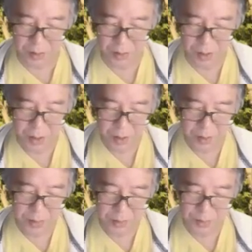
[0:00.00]
to
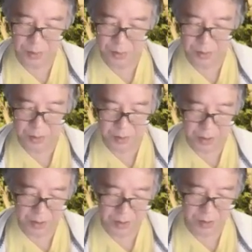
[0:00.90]
the
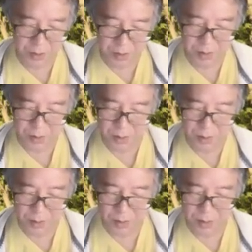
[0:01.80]
multiplication
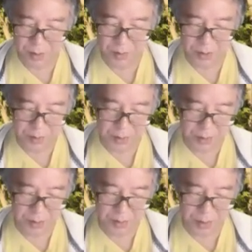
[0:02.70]
of this
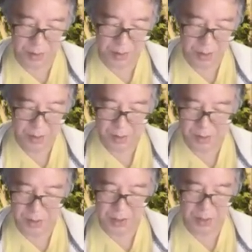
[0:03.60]
vector by
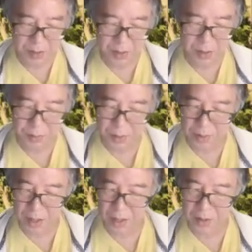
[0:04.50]
z to the
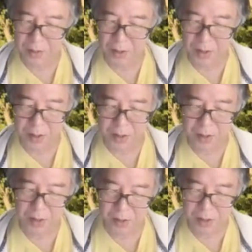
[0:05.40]
power n. Z is
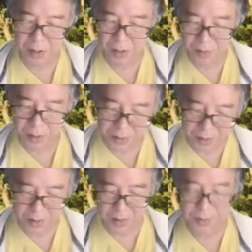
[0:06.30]
this
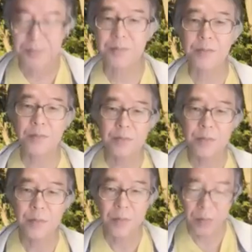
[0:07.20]
matrix.
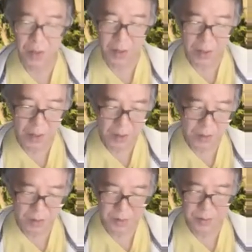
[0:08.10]

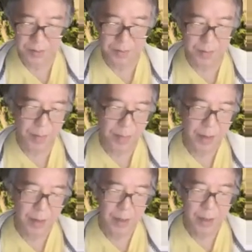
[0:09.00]
Good.
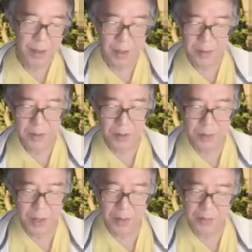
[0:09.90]
And so
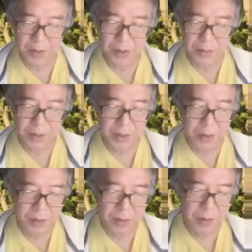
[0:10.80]
we have this
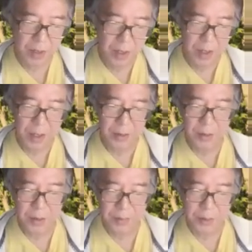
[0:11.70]
relation. And
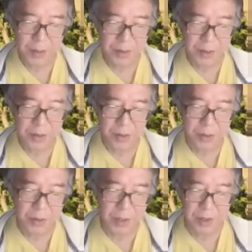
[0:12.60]
you apply this
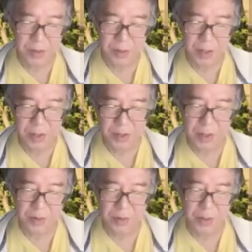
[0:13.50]
conjugate to each
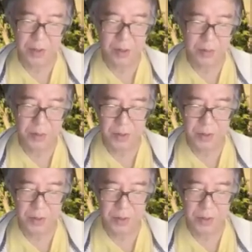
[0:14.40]
entry of